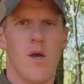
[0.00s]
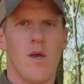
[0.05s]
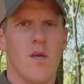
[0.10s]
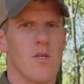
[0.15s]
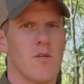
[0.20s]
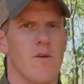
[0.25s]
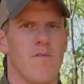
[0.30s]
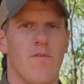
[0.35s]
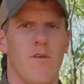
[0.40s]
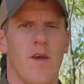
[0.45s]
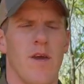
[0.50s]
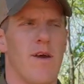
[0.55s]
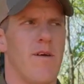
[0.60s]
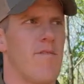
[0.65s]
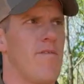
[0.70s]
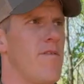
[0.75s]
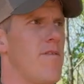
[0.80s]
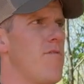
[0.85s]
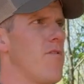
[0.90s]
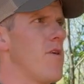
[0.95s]
So if
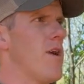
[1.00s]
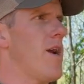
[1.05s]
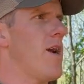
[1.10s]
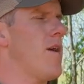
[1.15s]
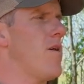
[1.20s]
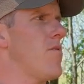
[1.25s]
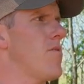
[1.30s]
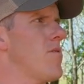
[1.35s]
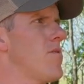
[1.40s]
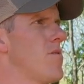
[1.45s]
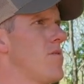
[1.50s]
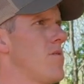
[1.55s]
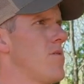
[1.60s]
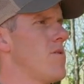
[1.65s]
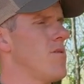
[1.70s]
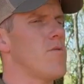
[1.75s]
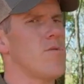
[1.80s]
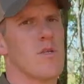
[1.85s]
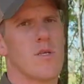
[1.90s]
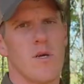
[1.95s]
you're out
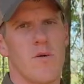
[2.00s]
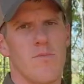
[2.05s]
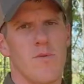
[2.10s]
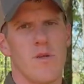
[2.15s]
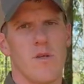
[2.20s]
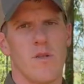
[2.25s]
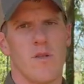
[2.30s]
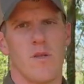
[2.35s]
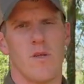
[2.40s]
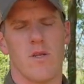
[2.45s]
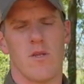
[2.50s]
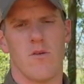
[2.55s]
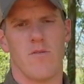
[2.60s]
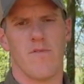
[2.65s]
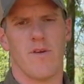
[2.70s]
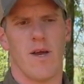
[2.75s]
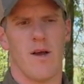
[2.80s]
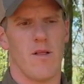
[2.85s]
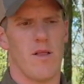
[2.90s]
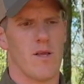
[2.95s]
doing something and you've
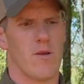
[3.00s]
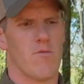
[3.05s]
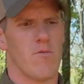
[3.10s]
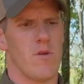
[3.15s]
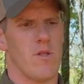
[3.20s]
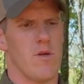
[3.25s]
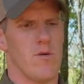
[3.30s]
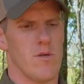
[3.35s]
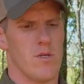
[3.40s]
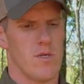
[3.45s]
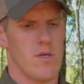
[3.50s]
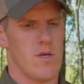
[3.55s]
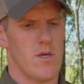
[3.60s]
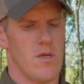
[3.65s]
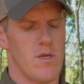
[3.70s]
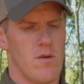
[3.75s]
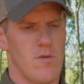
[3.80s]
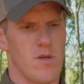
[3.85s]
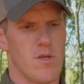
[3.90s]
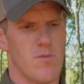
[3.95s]
got like one of those
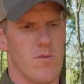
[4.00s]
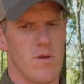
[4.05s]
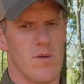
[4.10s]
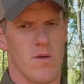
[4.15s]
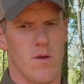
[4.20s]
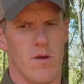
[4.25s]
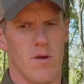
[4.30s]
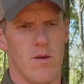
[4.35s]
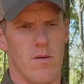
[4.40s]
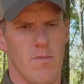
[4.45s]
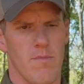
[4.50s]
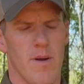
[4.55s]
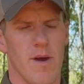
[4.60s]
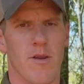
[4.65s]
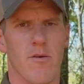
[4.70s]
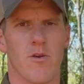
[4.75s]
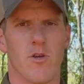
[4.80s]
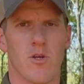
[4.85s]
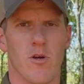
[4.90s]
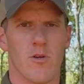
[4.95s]
USB
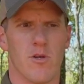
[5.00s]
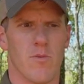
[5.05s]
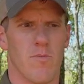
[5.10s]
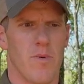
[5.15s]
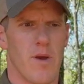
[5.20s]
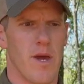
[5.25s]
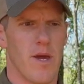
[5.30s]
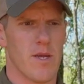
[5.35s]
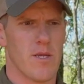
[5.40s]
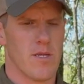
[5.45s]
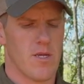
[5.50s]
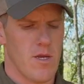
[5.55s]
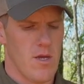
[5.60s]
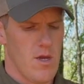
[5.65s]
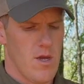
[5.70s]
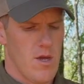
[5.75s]
battery charging packs.